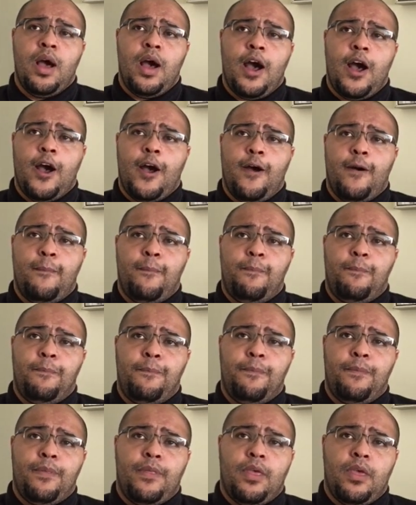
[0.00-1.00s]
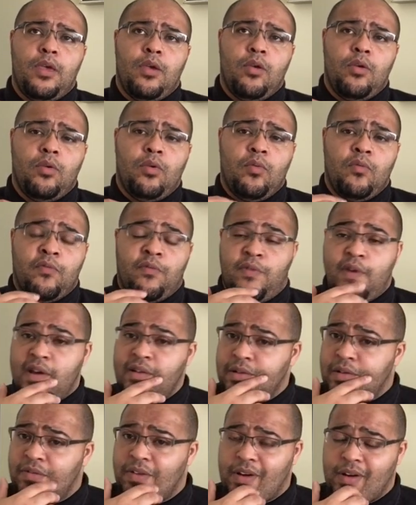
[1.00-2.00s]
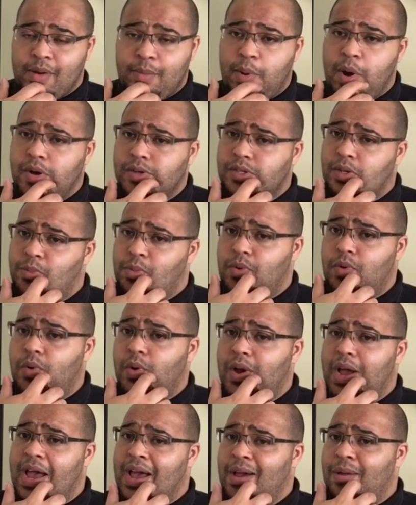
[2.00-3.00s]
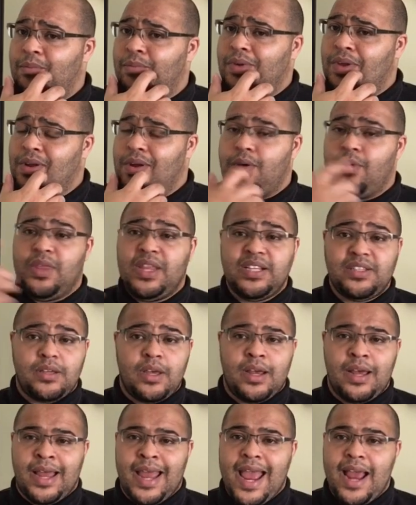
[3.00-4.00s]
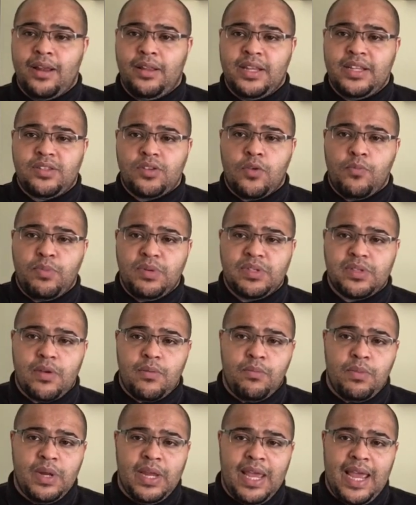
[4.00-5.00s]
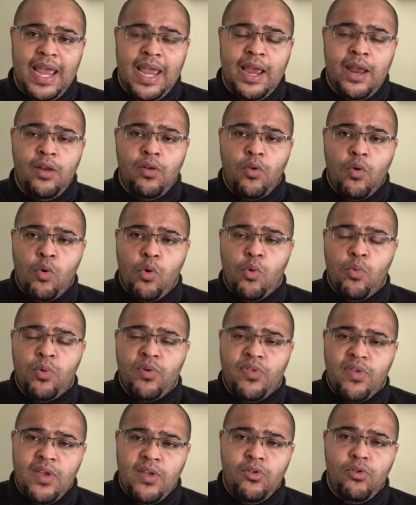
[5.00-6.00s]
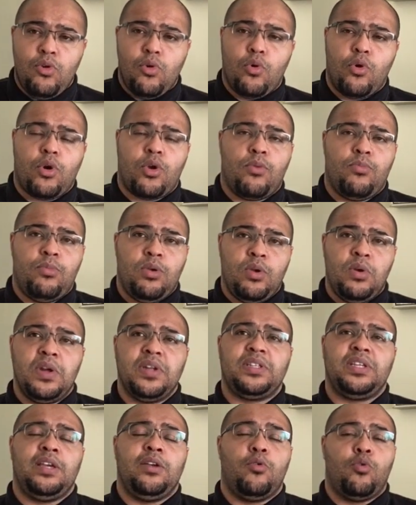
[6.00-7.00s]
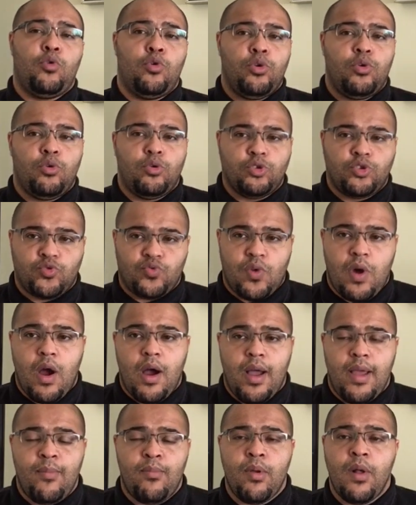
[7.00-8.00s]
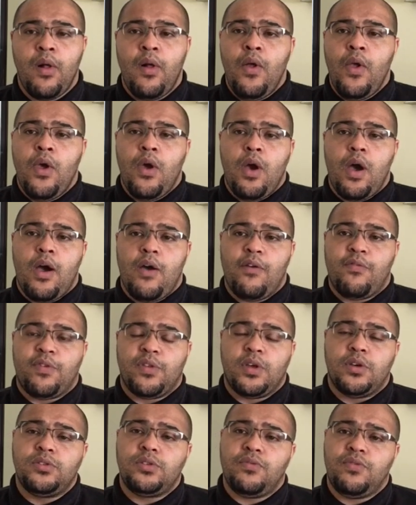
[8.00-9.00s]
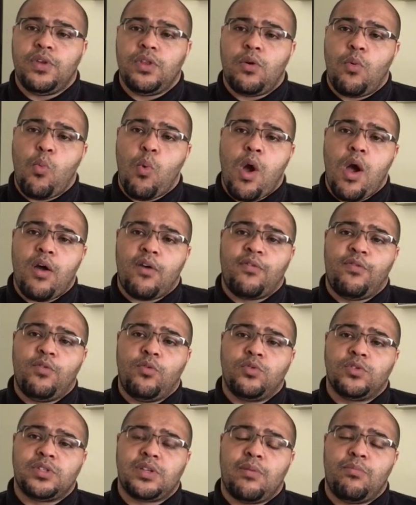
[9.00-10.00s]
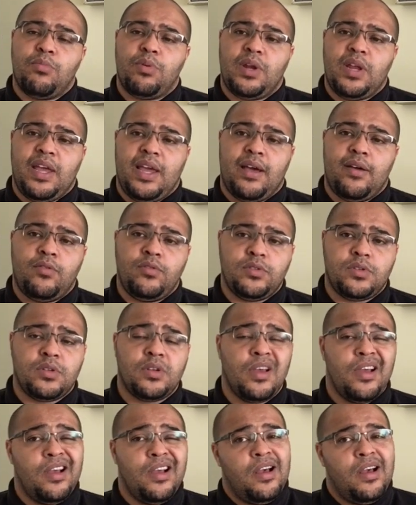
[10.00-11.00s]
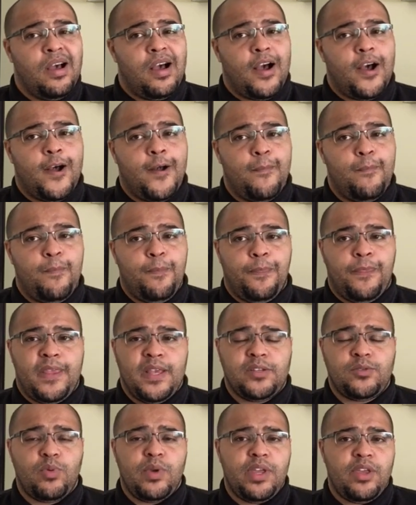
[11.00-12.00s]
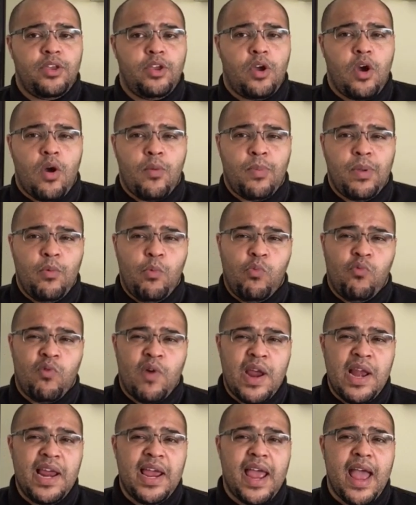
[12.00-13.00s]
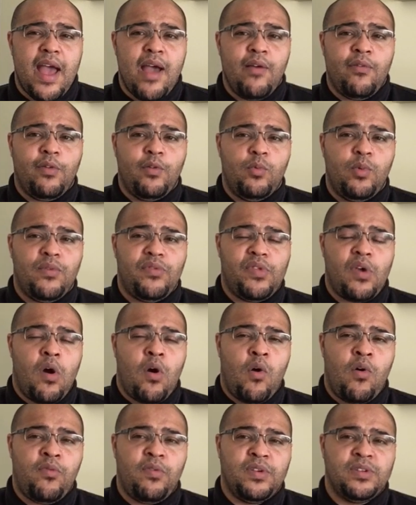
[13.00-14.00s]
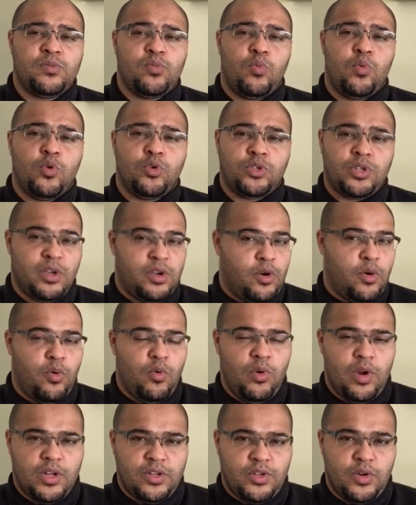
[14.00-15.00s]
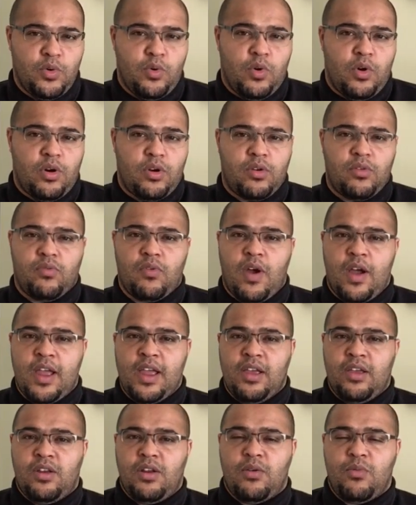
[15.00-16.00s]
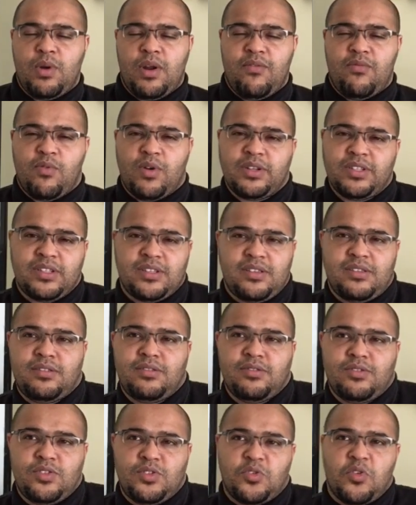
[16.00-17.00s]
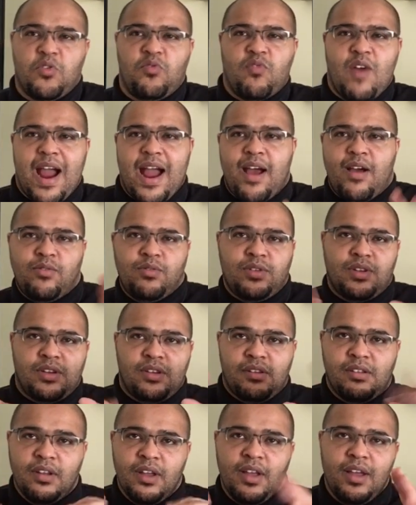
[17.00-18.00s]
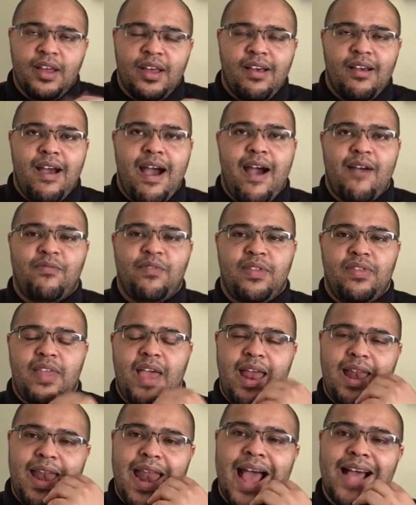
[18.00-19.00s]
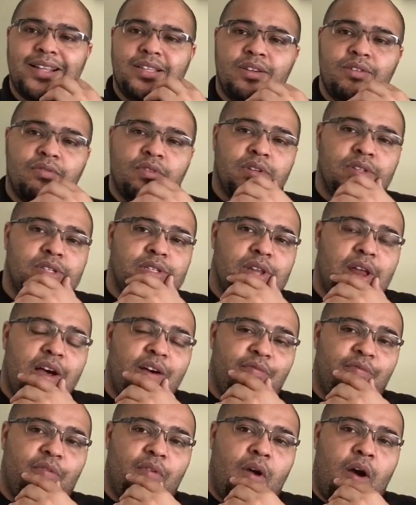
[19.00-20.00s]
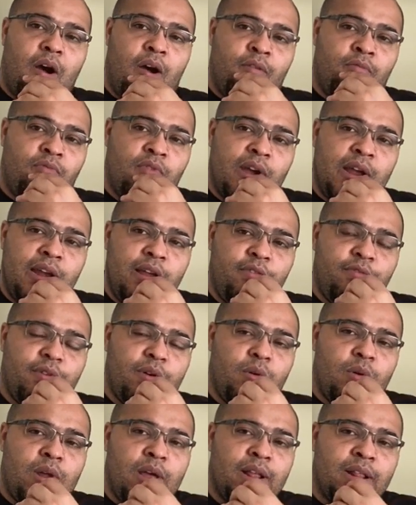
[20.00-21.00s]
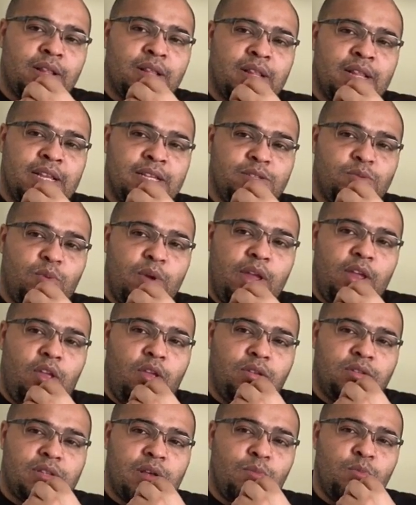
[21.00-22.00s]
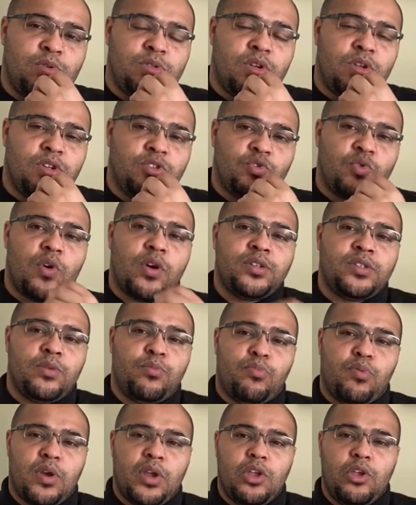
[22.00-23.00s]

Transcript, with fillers: Um, very, very possible. Um, you know, and this, again, this could be somebody in or within your community or your tribe. Uh, for those of you that work for somebody else, Um, this week you've got to be really careful with the office water cooler talk, right? You know, when everyone's stood round and having their natter and stuff, I really feel like this week someone's going to try to bring